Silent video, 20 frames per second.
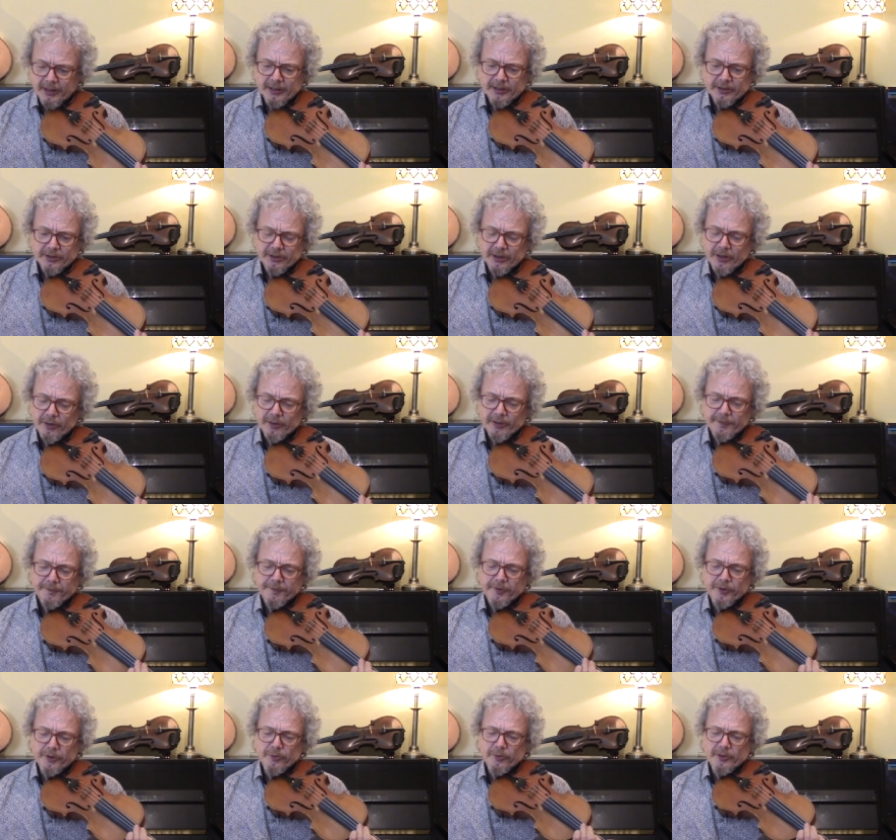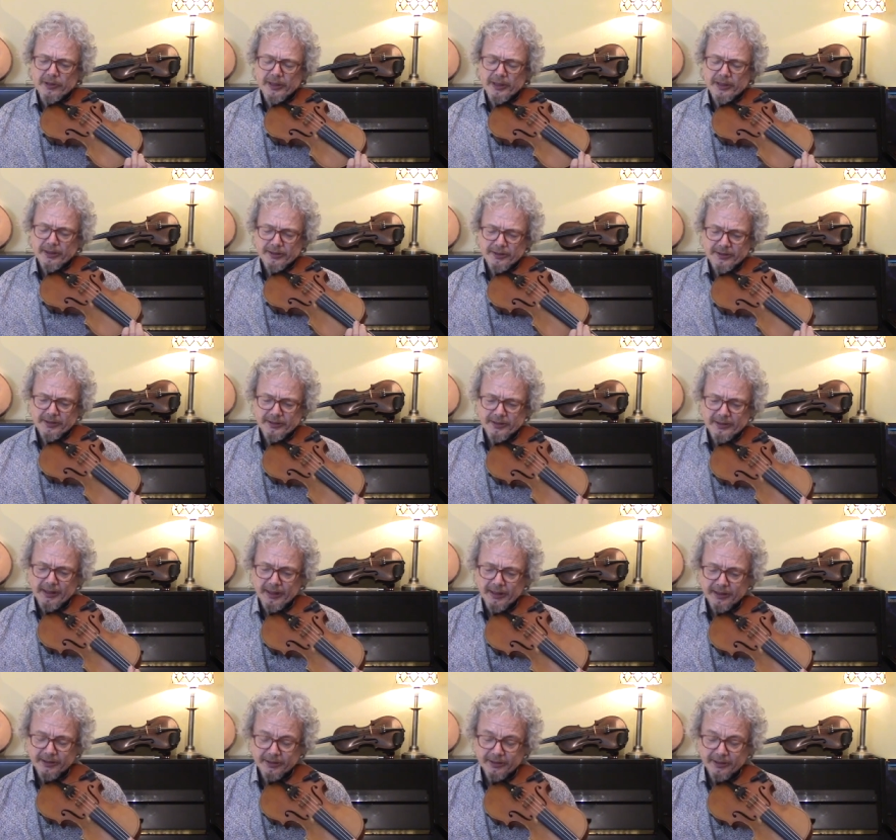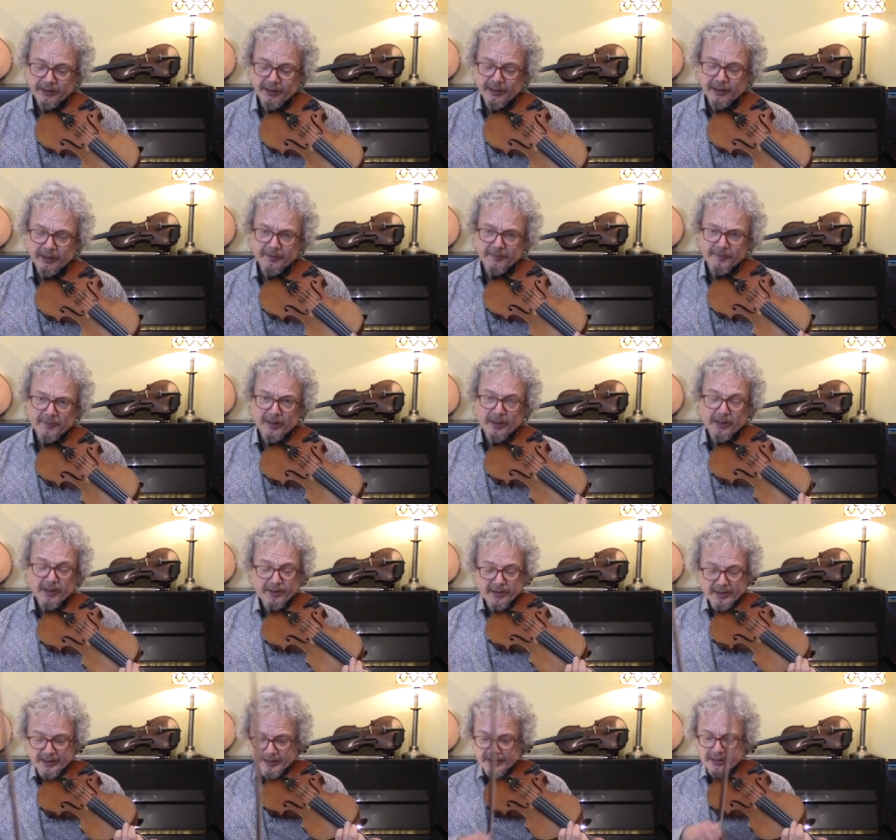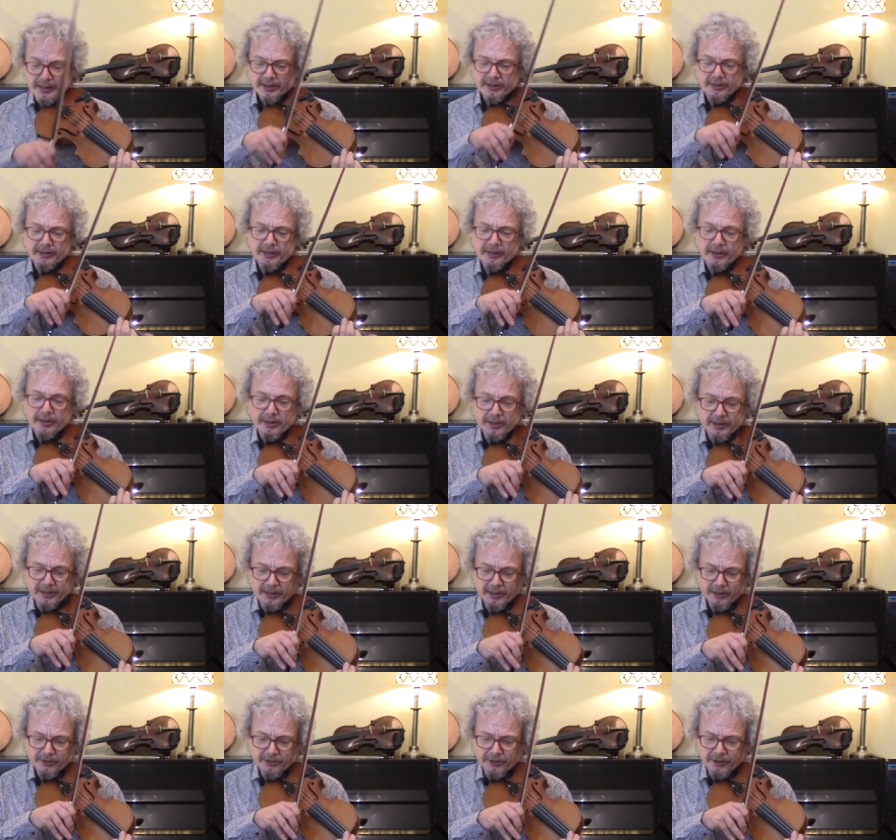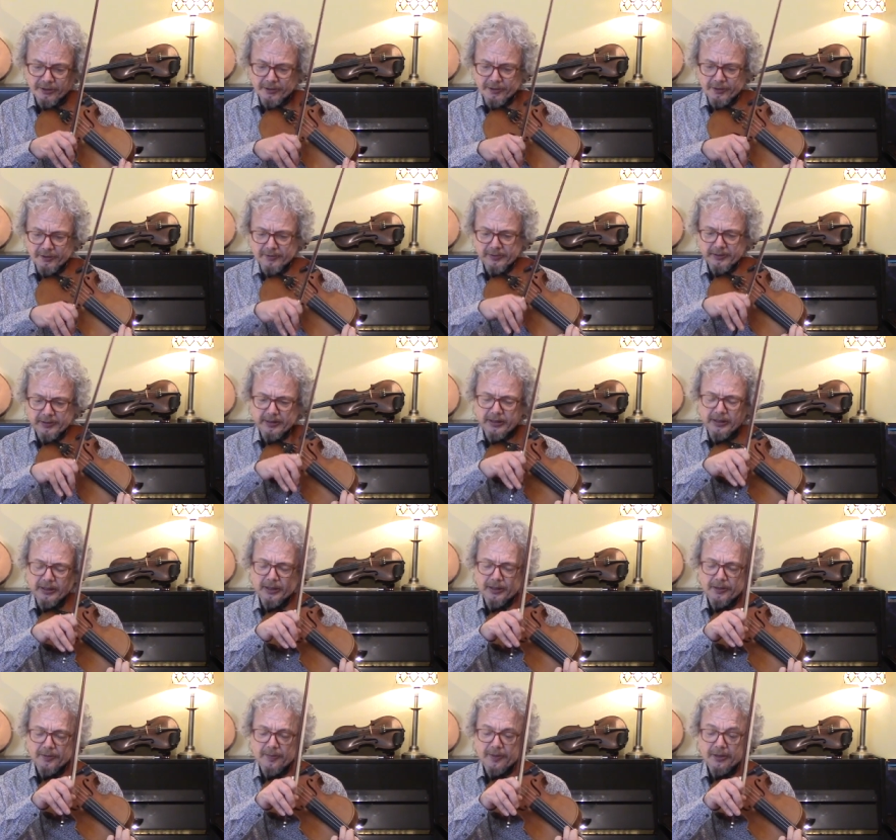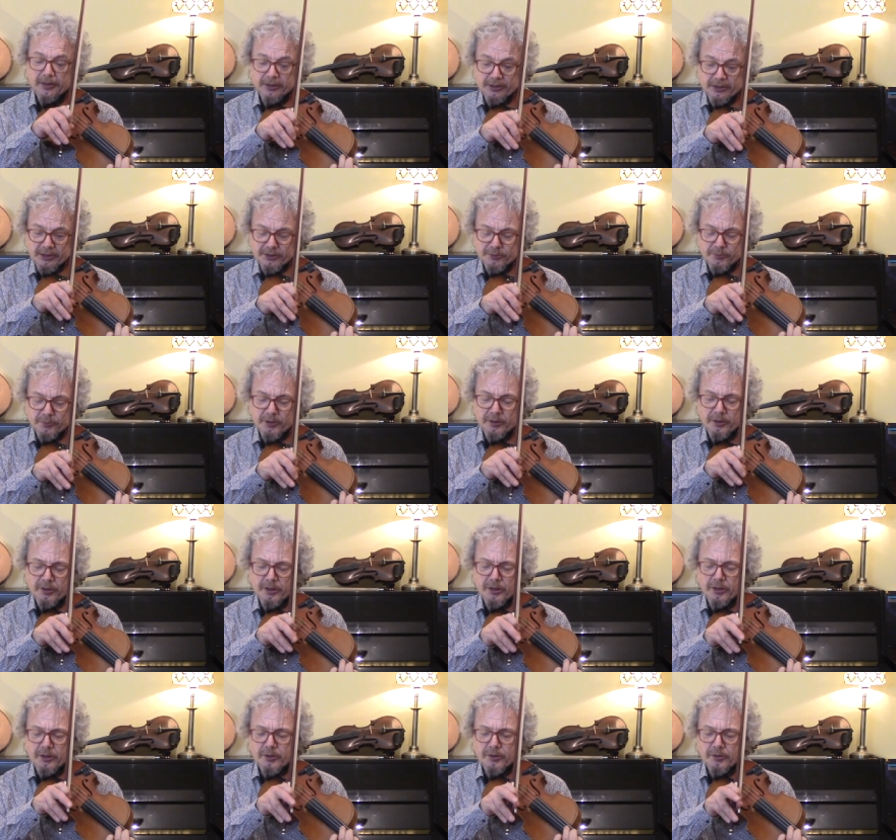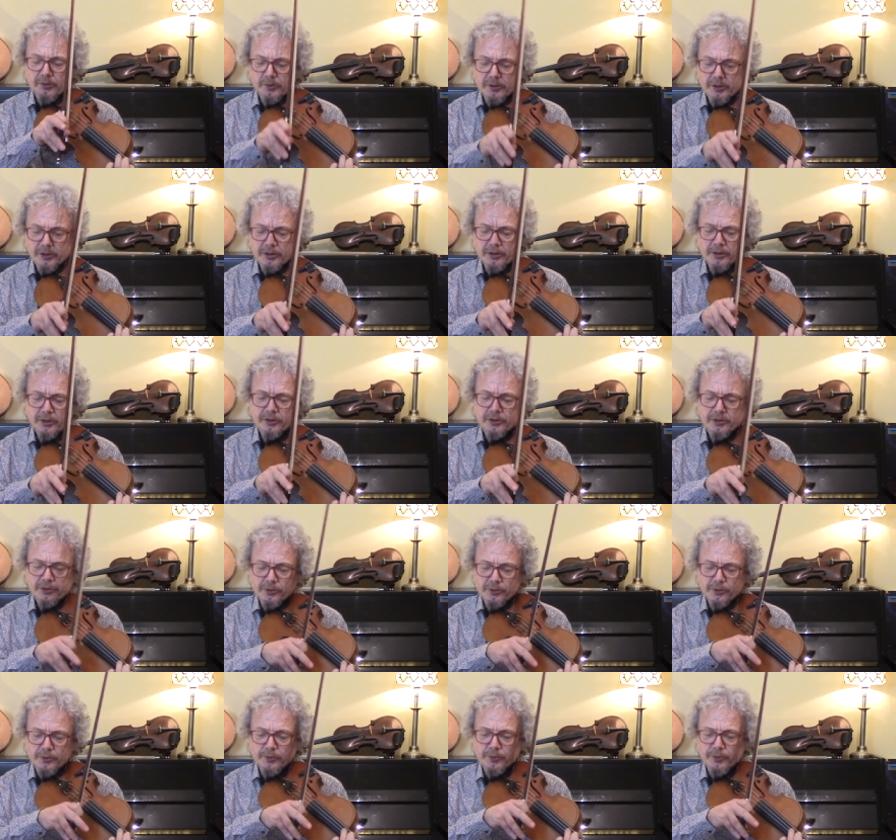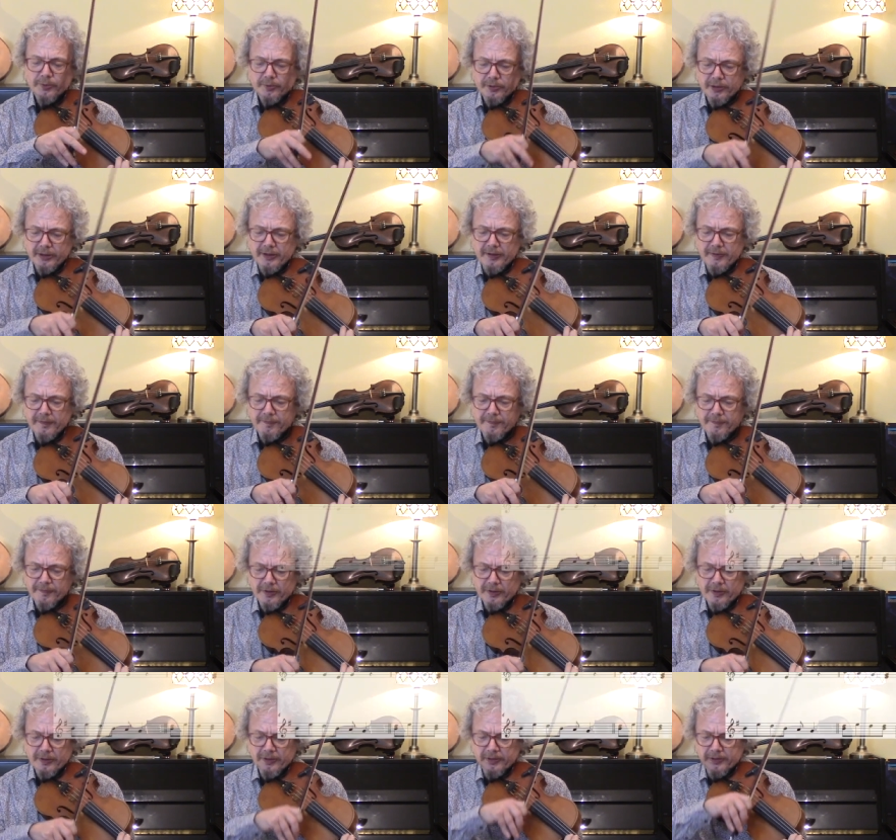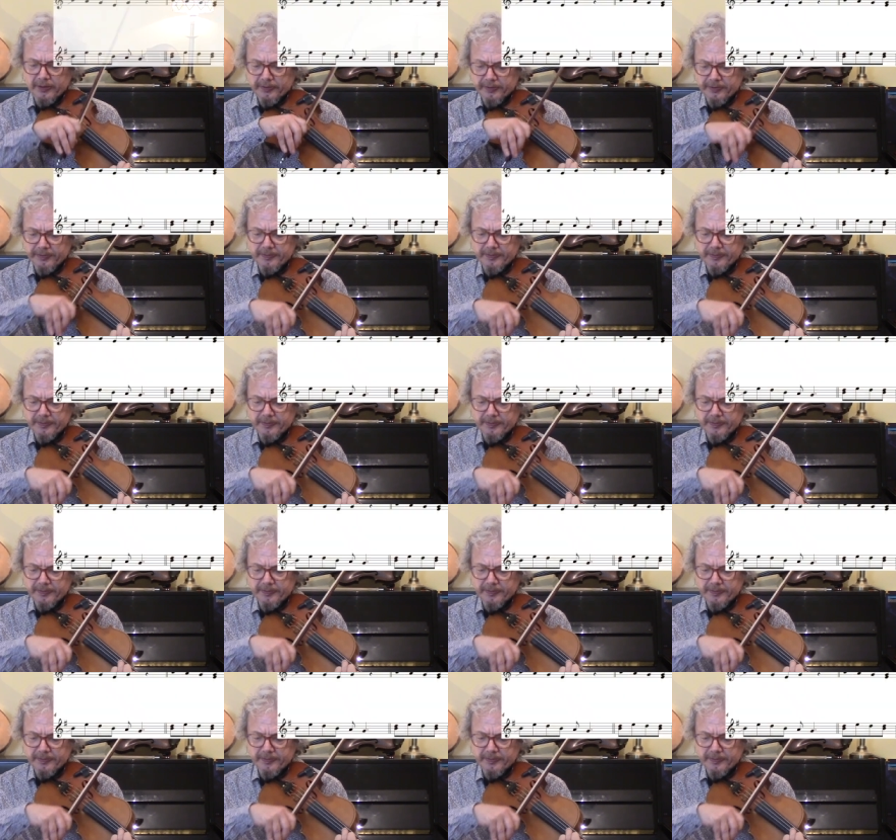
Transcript: So a few licks that um, are actually occurring in that solo. Um, there's this one, one, two, three, four,